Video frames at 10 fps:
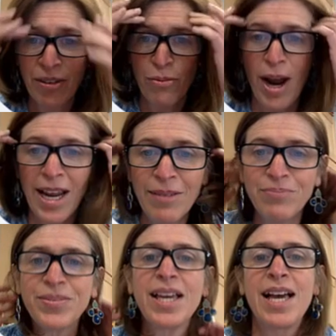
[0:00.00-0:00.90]
right,
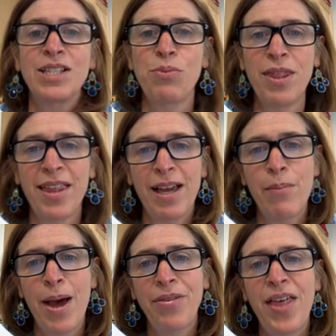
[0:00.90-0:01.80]
as we think
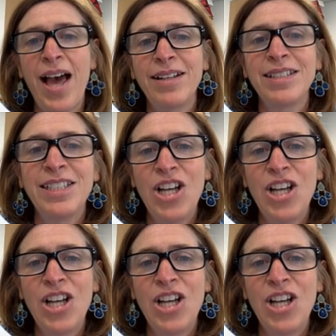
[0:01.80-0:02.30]
about that.